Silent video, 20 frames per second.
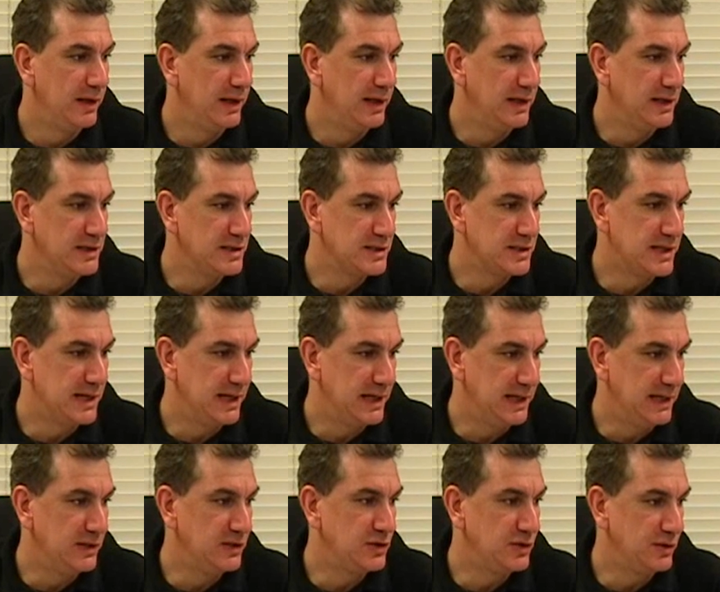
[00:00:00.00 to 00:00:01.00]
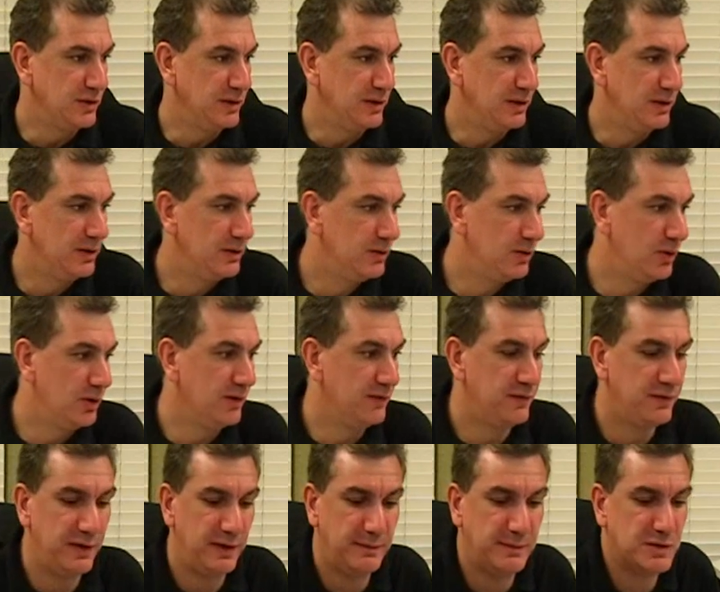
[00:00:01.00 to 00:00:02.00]
is getting into the Hall of
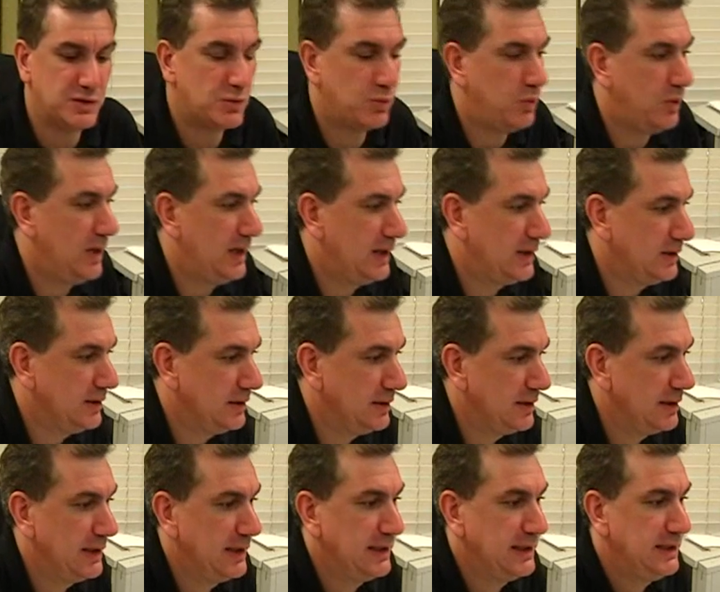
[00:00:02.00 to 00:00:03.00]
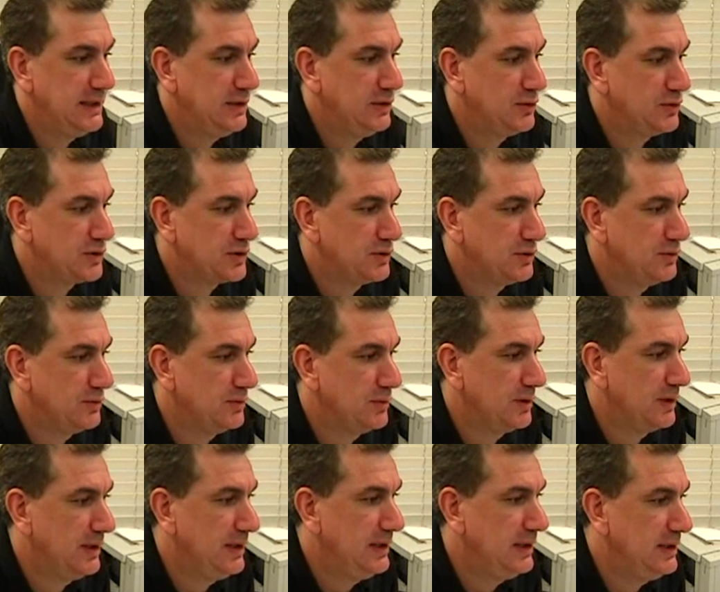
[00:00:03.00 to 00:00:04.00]
Fame as well. And
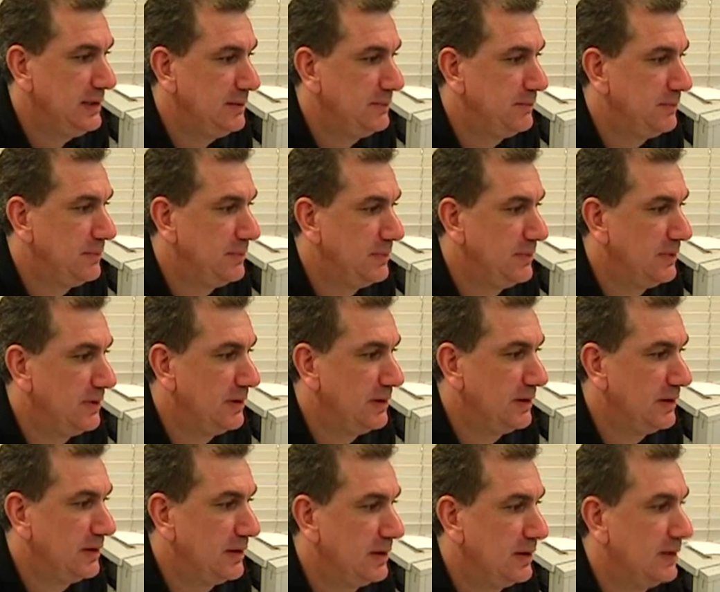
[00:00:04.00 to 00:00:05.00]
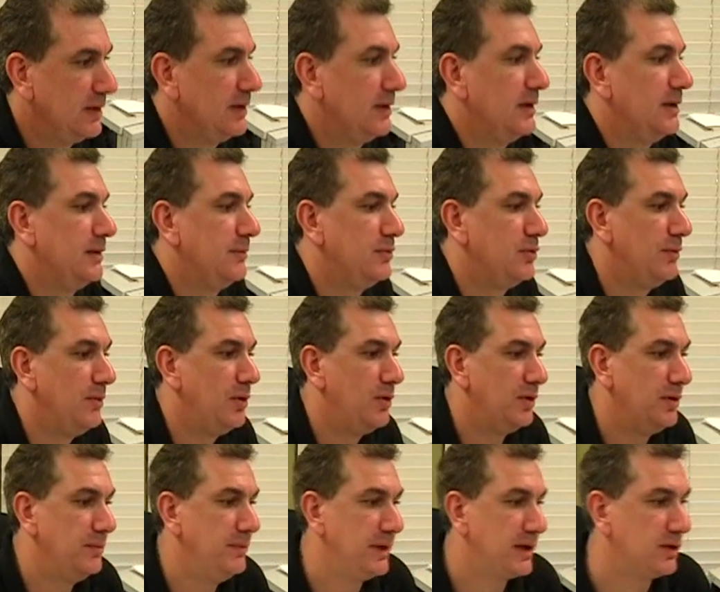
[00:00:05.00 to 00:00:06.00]
he
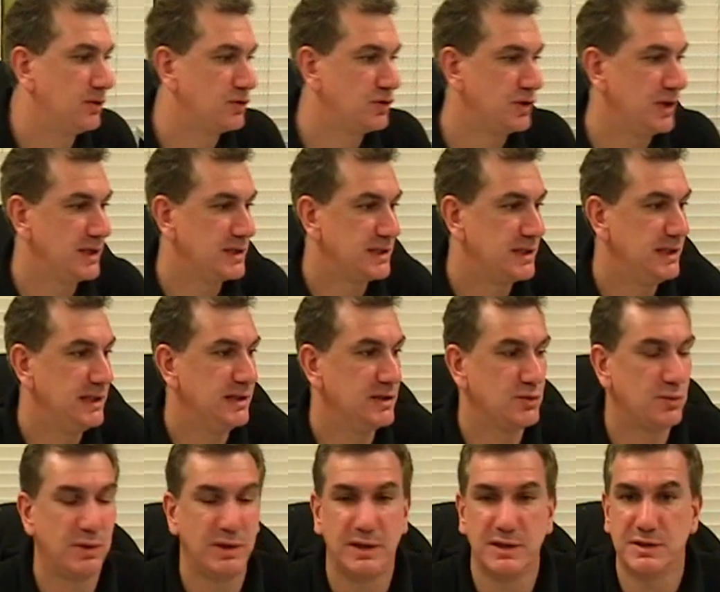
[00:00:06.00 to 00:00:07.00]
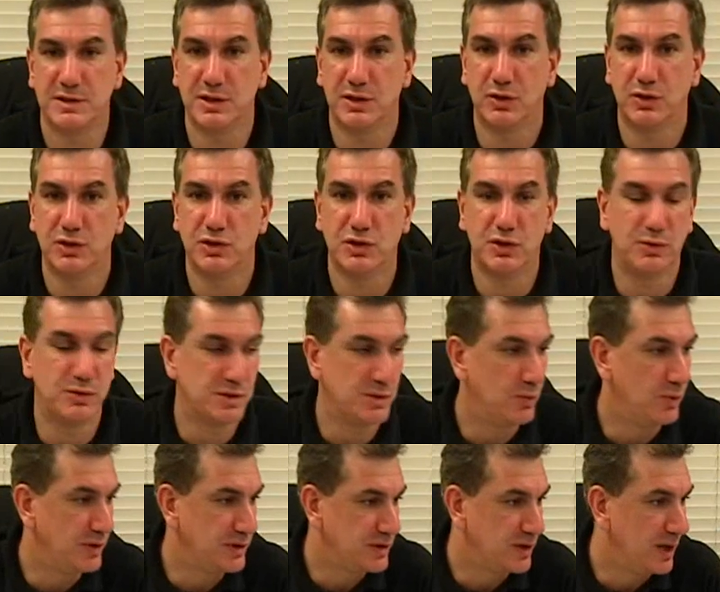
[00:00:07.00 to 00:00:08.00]
promoted Mikkel Sheski as well as the Klitschko's
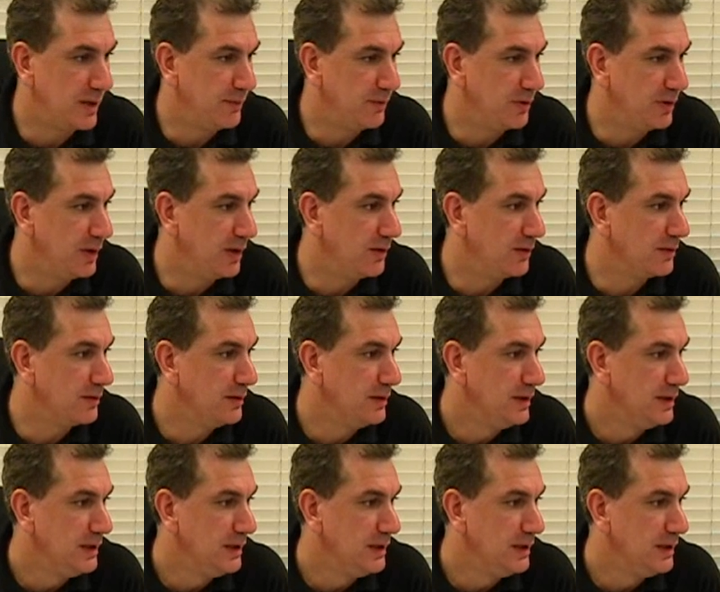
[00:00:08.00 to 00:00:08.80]
at one time or another.